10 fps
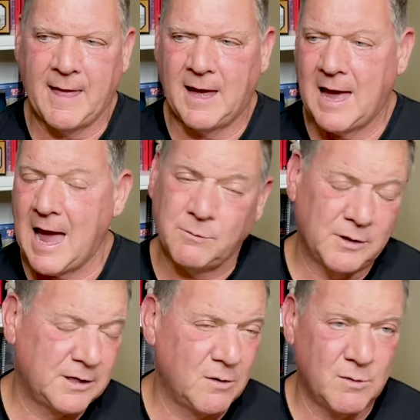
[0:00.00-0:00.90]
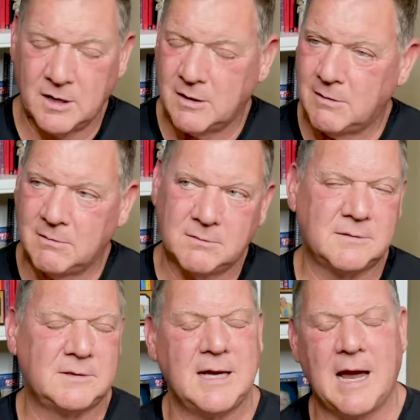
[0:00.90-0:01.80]
Uh, I really don't want to
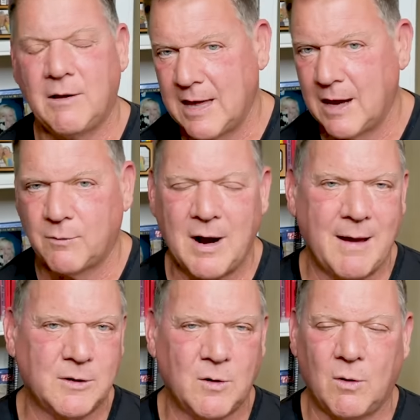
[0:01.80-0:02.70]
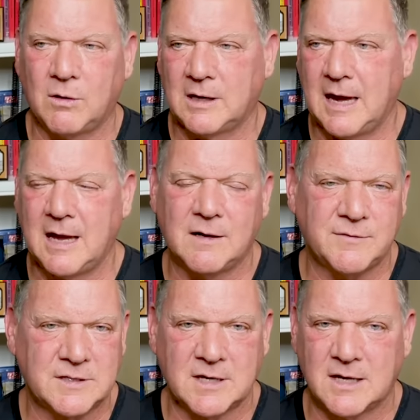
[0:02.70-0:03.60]
go down that rabbit hole again
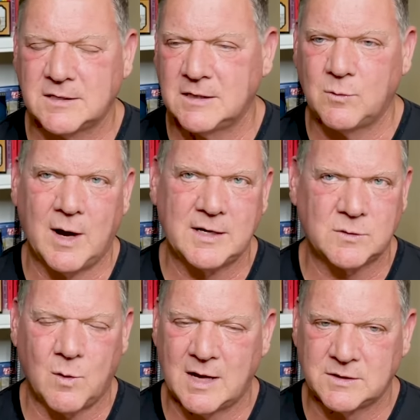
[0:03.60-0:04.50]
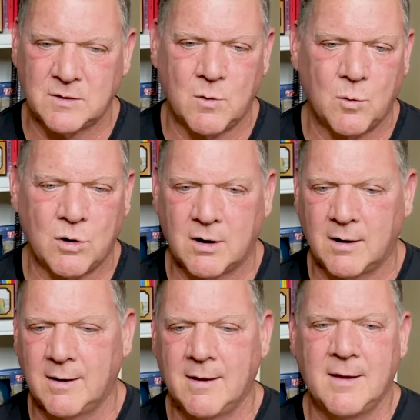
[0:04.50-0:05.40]
of discussing why squats don't
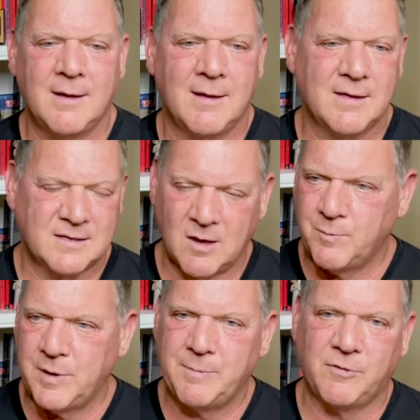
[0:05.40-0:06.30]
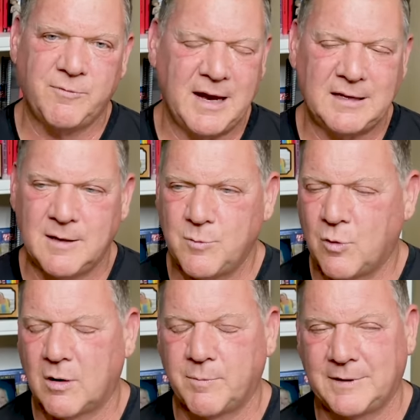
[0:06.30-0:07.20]
work. Some people have made them
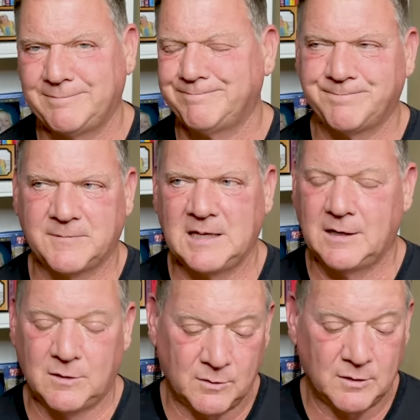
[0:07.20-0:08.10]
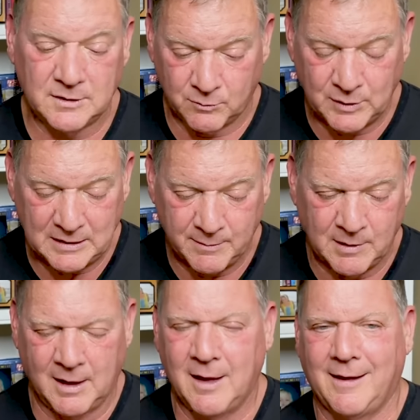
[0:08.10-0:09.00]
work, but, you know, read
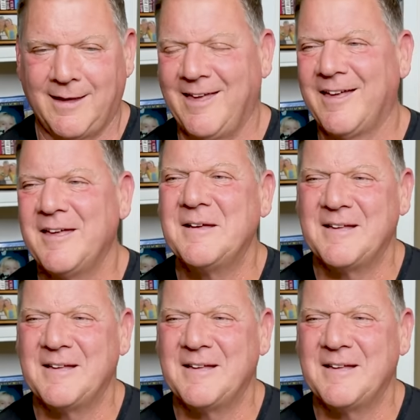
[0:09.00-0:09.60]
the...